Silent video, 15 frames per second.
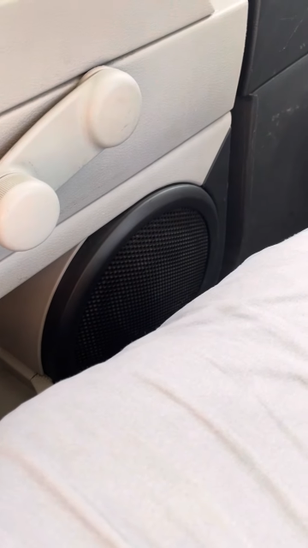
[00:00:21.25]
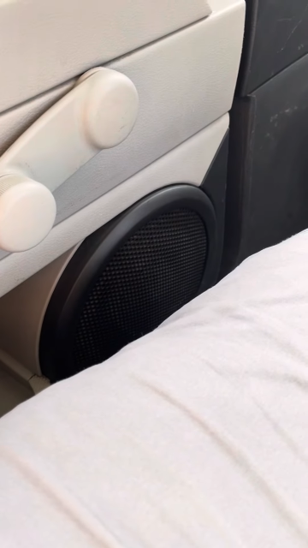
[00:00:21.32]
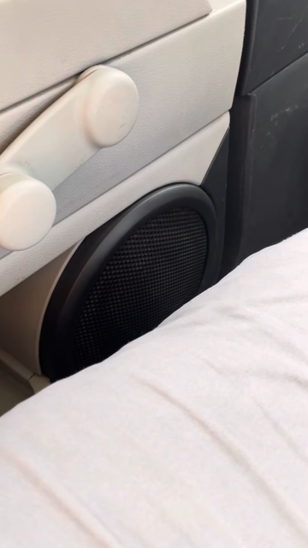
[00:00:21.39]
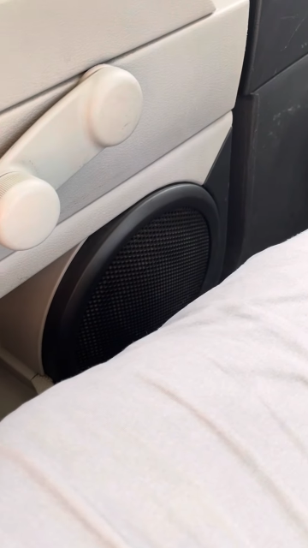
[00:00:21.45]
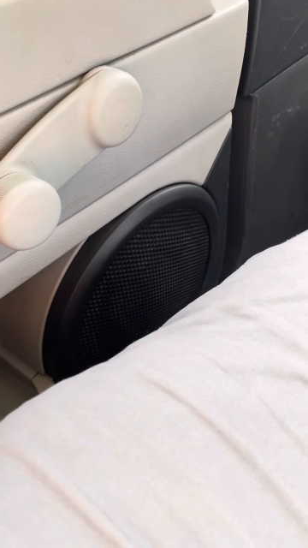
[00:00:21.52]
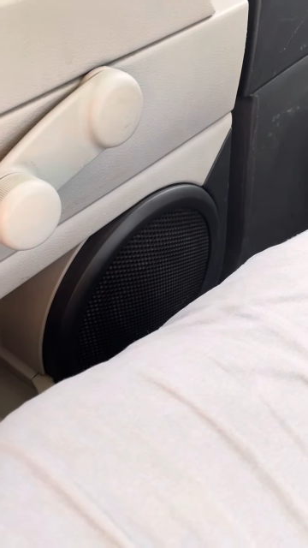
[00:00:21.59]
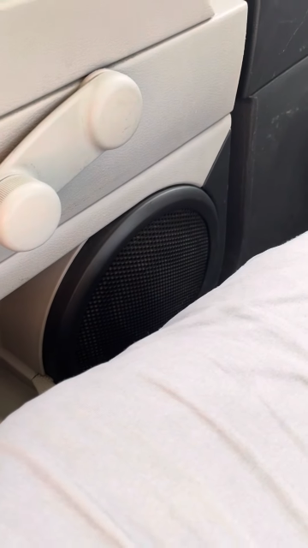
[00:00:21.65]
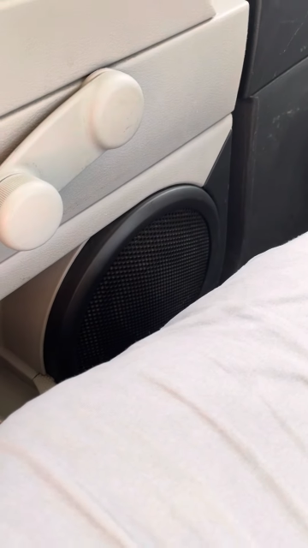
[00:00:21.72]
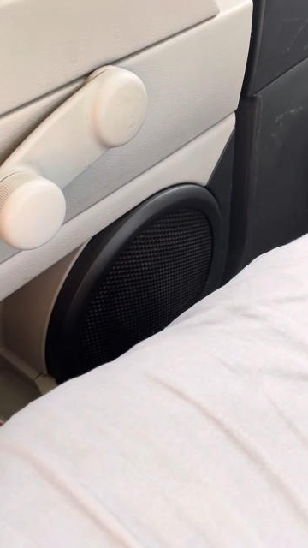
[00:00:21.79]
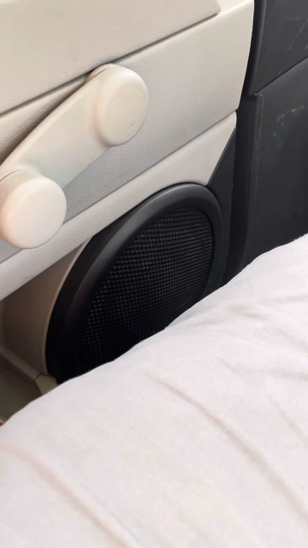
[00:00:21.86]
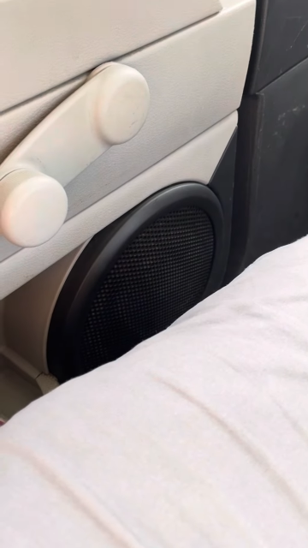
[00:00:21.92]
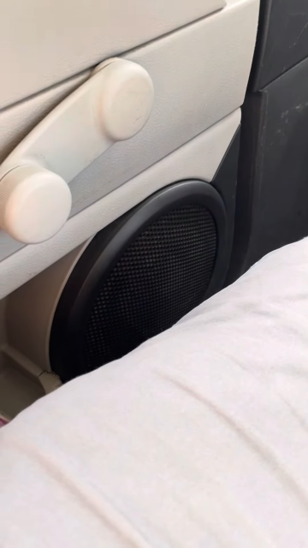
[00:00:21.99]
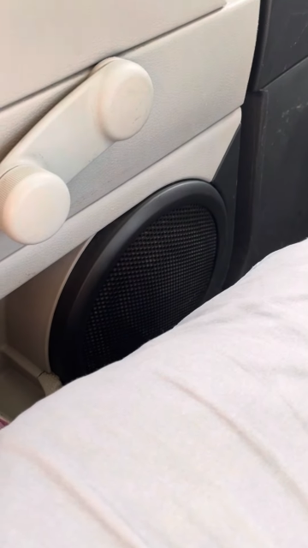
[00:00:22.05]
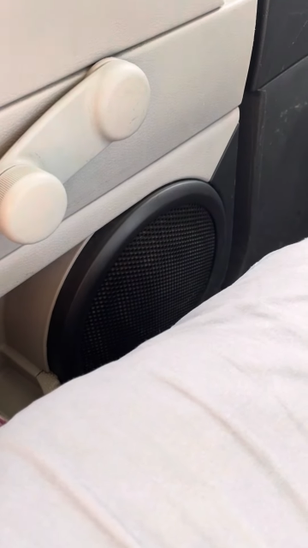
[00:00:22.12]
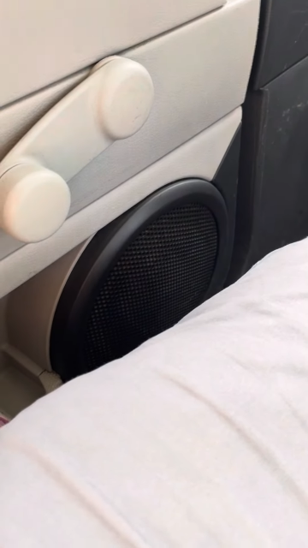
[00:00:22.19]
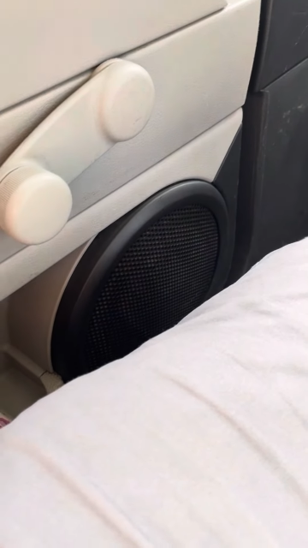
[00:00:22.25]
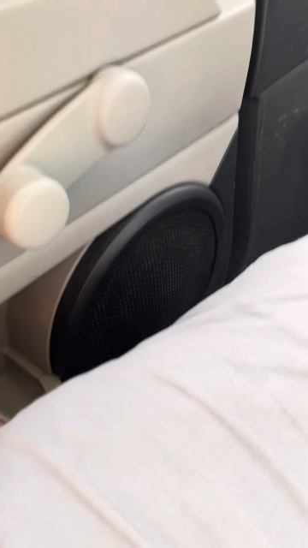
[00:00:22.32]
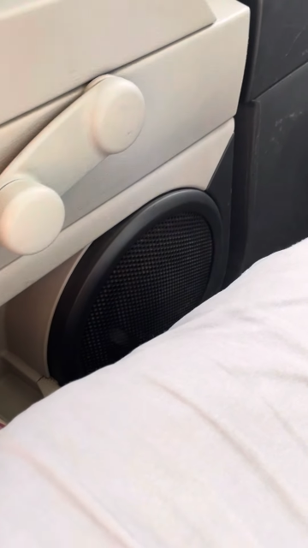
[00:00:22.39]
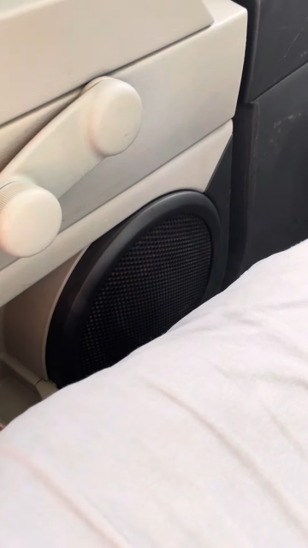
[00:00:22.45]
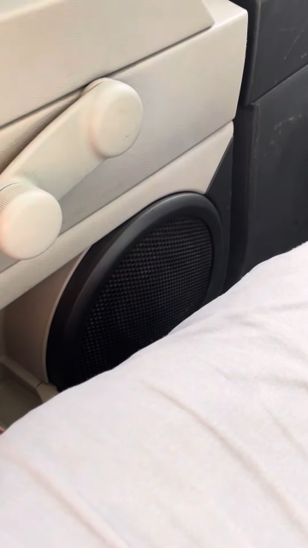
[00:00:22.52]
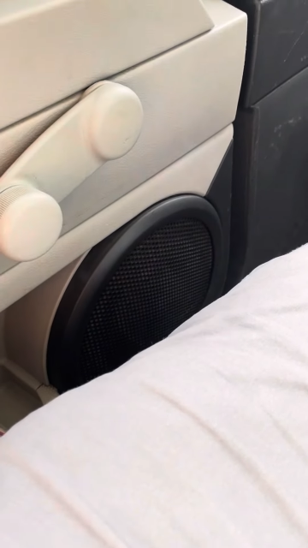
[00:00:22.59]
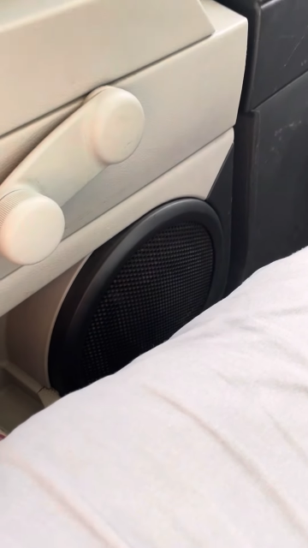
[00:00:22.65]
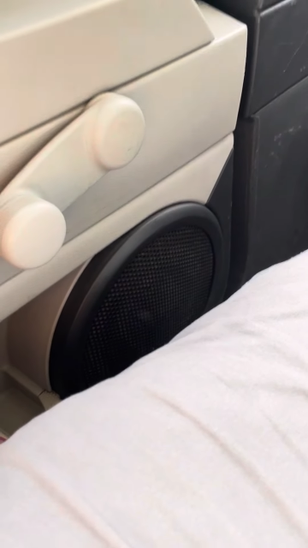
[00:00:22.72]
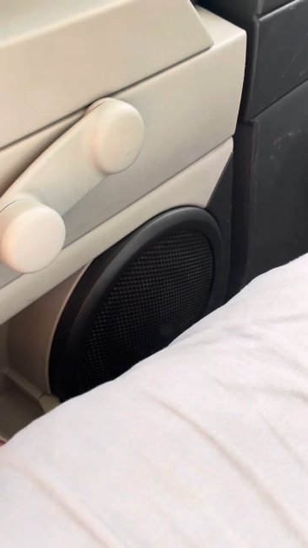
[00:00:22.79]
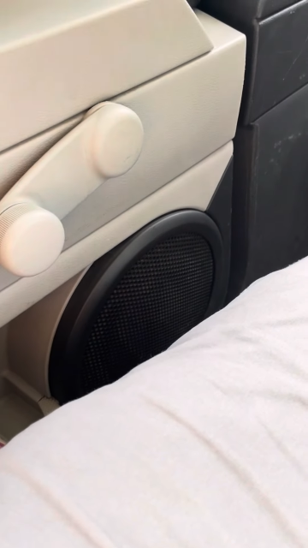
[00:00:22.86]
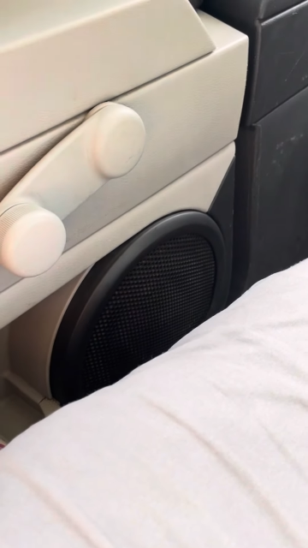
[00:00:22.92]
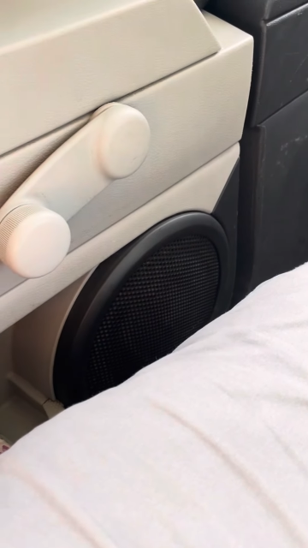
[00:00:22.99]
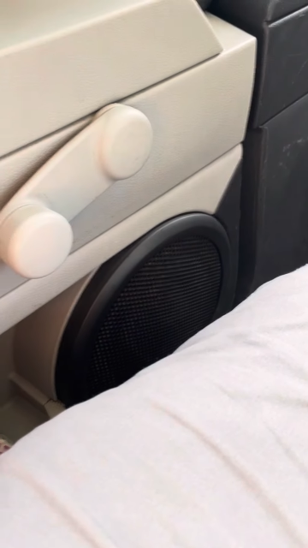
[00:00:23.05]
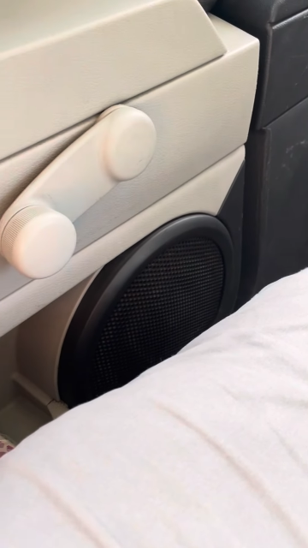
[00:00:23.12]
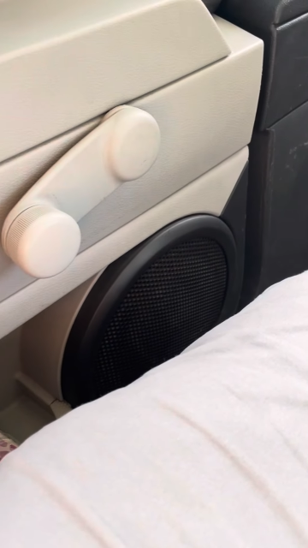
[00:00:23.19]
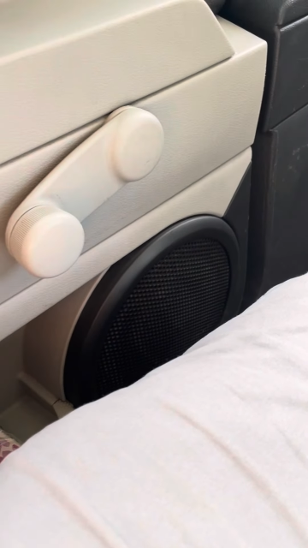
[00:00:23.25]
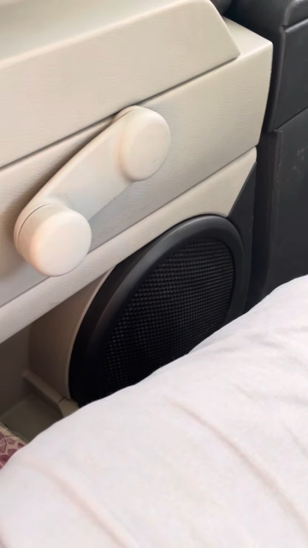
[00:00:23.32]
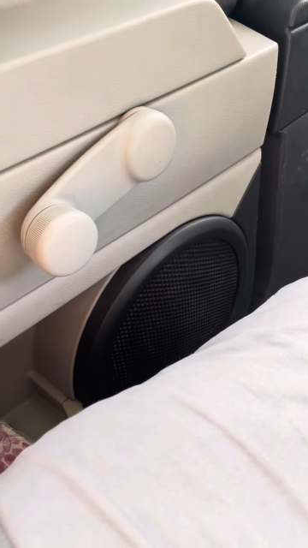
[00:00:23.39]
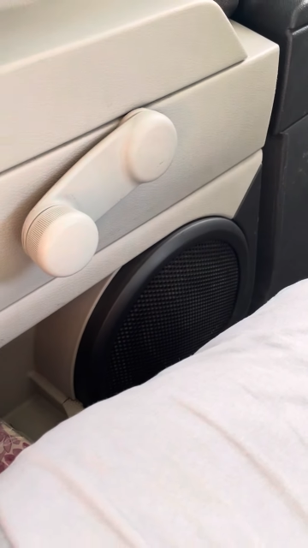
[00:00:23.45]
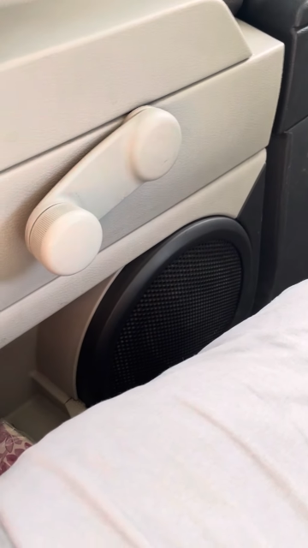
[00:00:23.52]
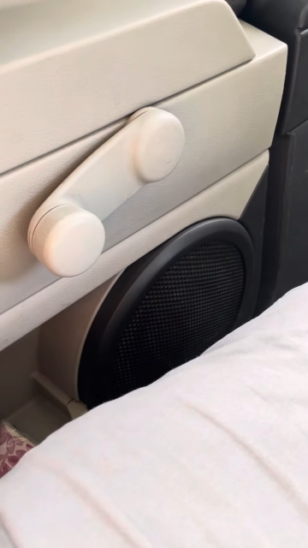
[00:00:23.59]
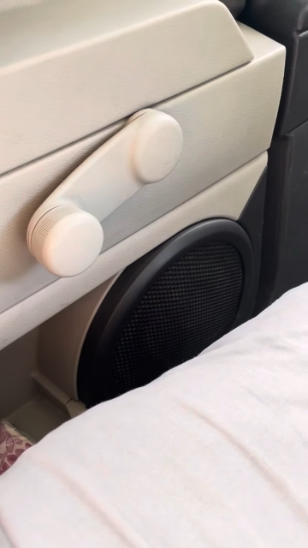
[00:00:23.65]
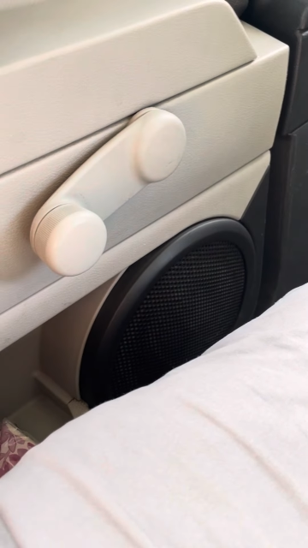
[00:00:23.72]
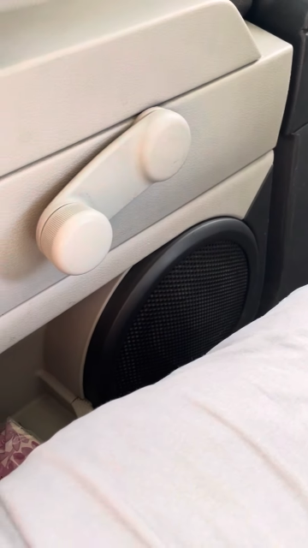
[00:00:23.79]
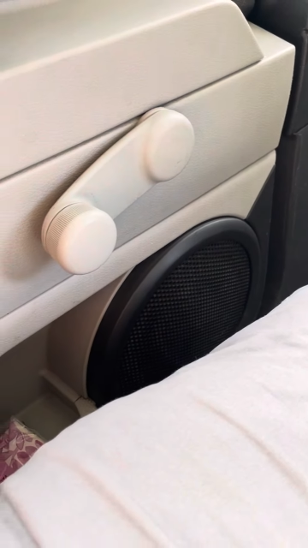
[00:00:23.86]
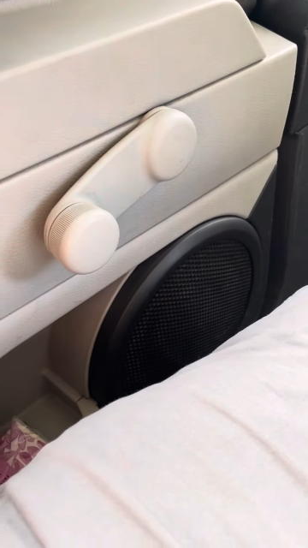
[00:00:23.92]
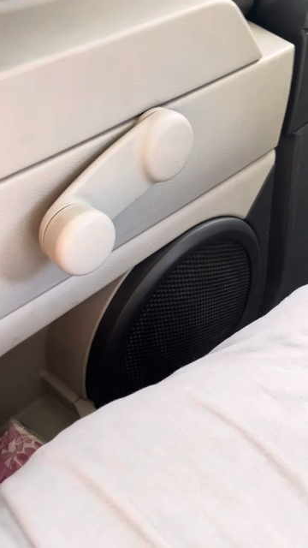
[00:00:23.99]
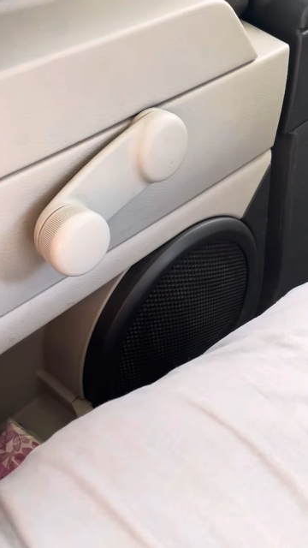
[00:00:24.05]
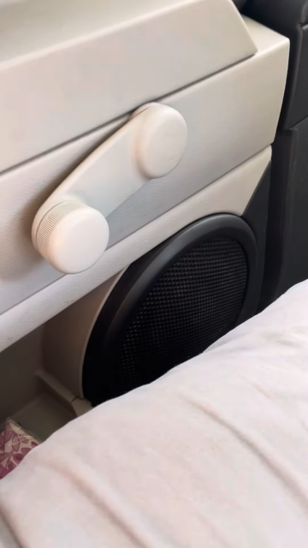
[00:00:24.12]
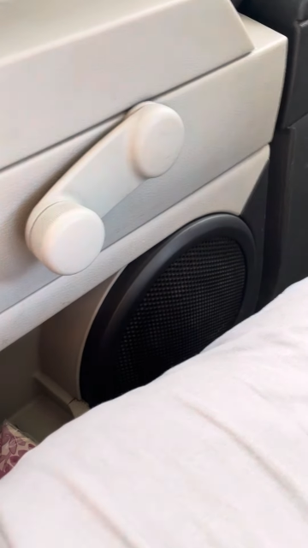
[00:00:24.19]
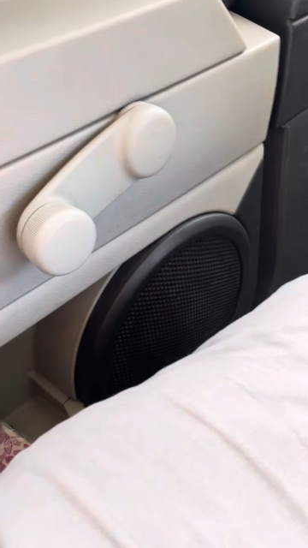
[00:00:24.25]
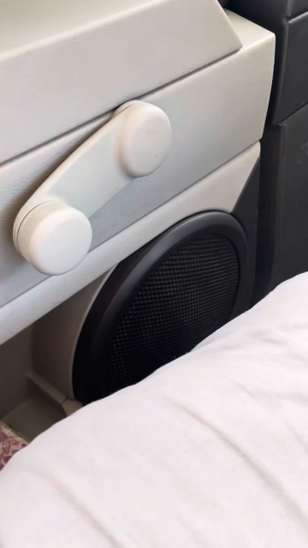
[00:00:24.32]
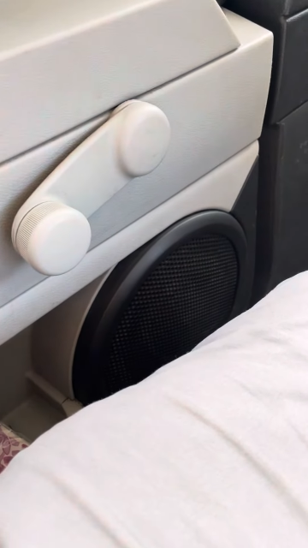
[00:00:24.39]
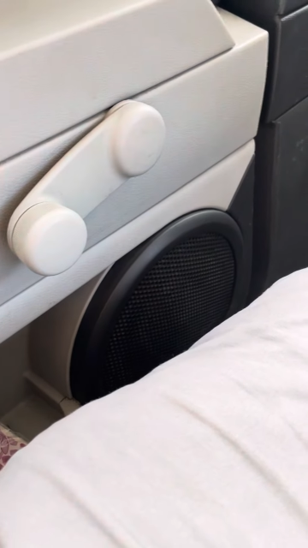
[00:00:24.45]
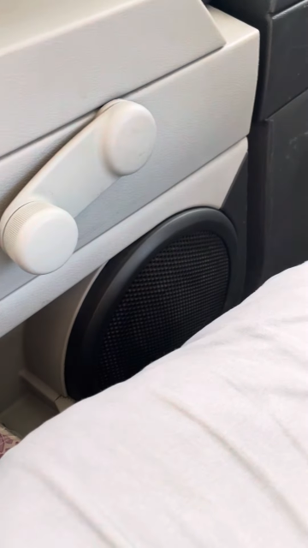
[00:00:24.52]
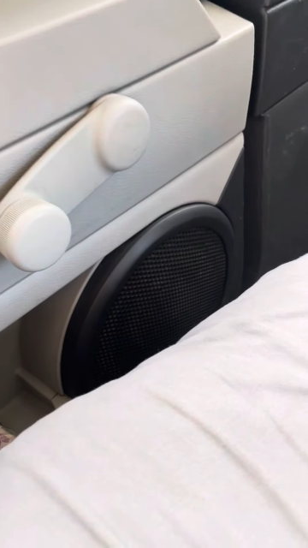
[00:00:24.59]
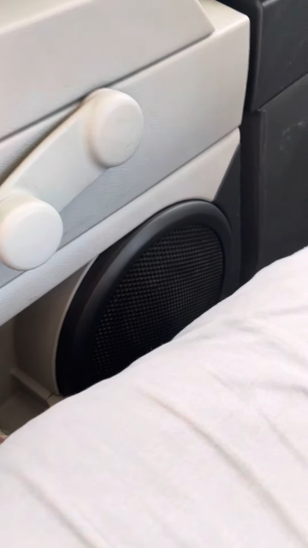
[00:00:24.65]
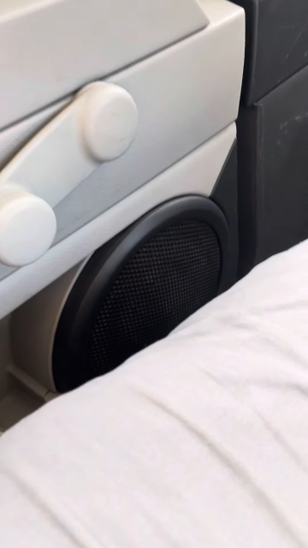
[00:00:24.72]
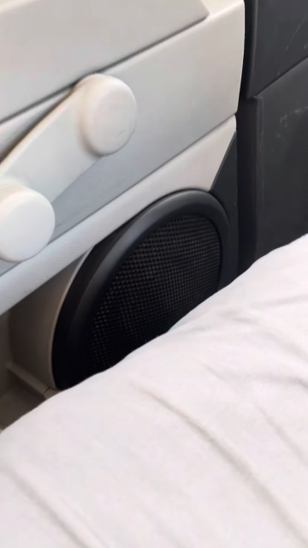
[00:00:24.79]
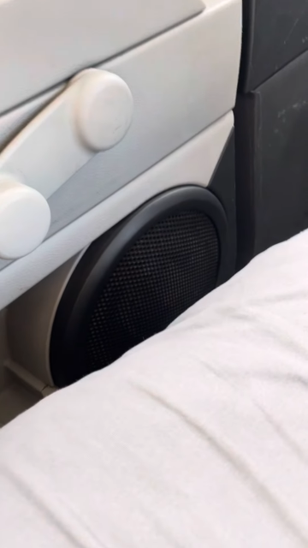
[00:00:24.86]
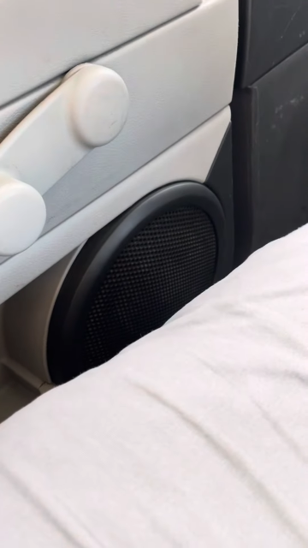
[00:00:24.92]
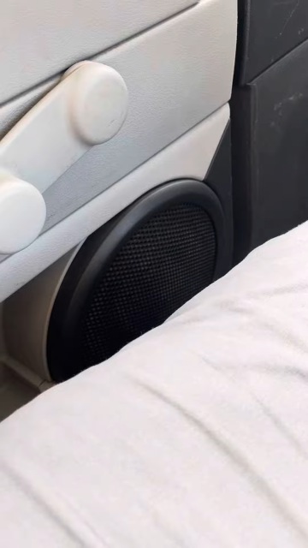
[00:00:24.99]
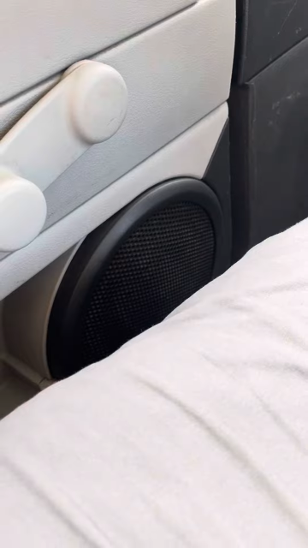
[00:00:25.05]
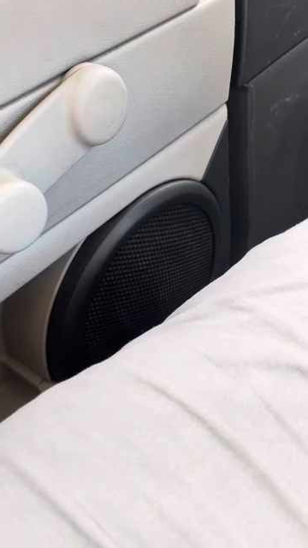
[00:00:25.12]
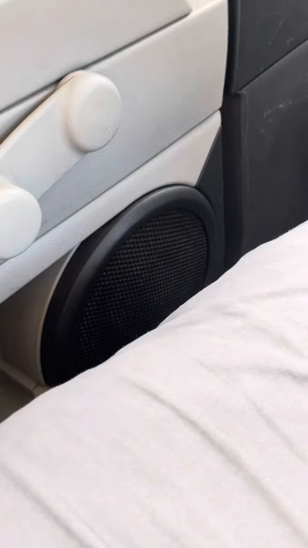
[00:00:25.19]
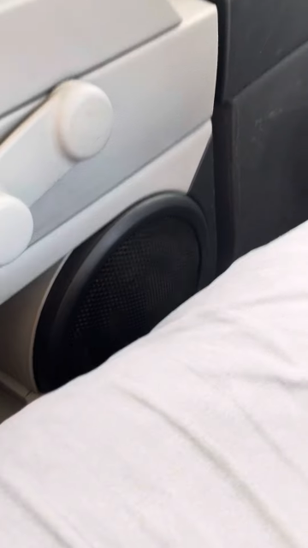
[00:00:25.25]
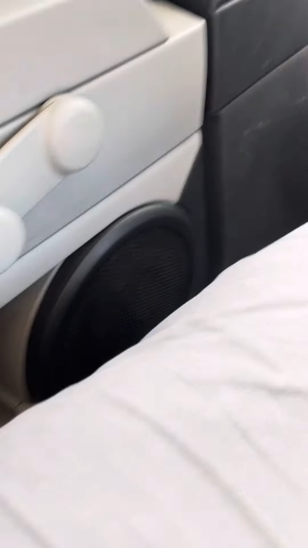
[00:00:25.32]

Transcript: No face is visible, so there are no lips to read.